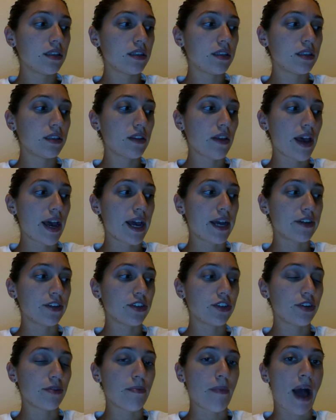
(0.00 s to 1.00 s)

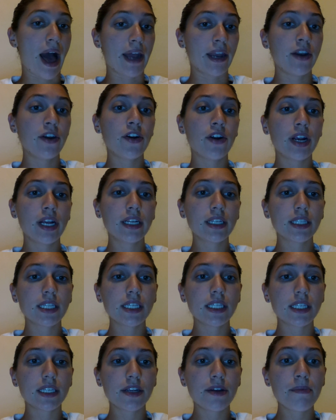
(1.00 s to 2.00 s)
slash monitoring
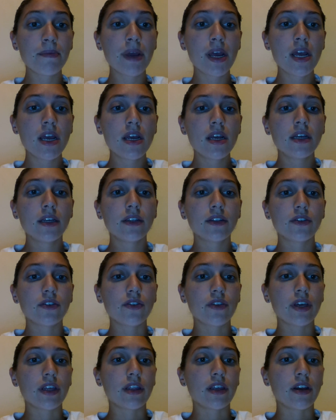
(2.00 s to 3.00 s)
system, so
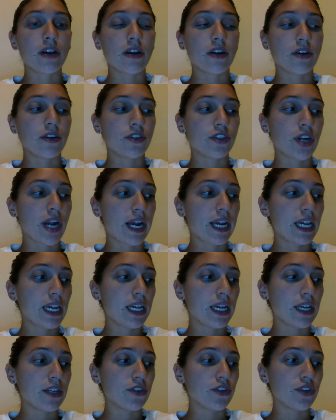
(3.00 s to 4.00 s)
that they're
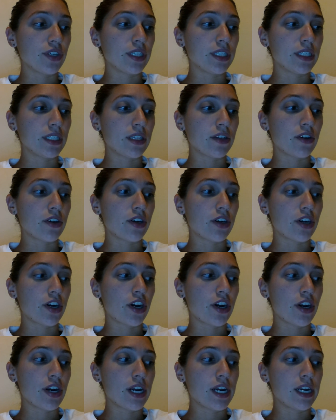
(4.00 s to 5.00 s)
tracking injuries that are
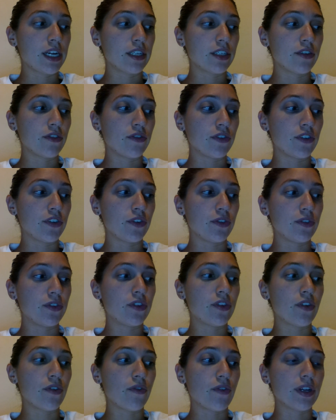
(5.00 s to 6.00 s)
occurring to reduce
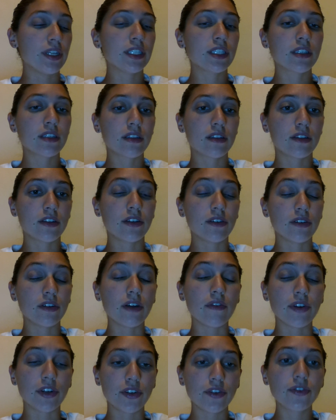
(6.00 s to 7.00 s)
the risk, to
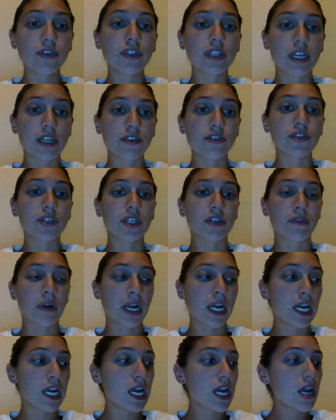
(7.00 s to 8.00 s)
reduce the injury
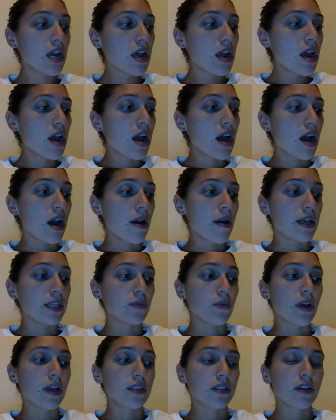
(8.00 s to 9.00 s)
rate, as
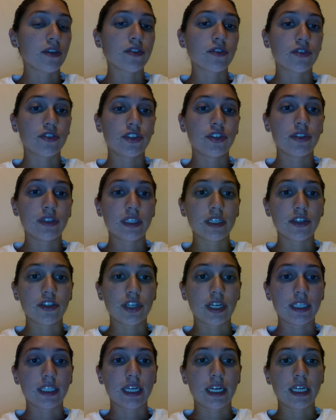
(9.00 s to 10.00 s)
well as also
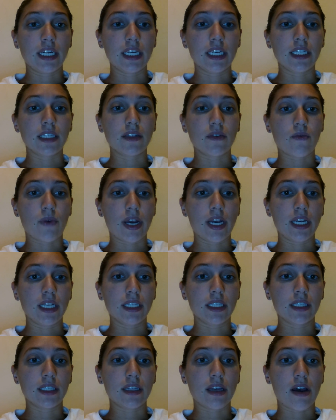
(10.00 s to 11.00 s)
suggest ideas and
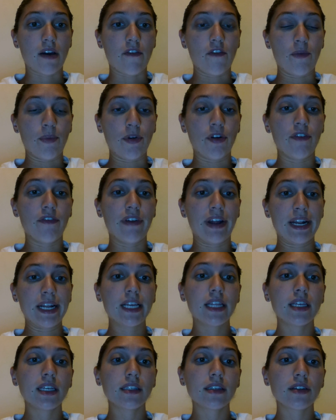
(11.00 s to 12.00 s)
ways of
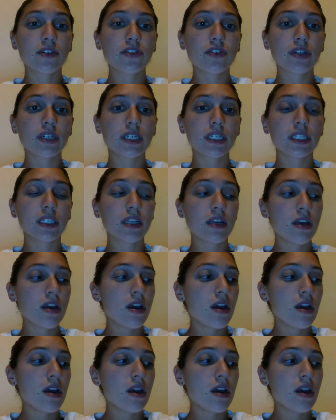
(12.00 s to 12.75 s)
preventing these injuries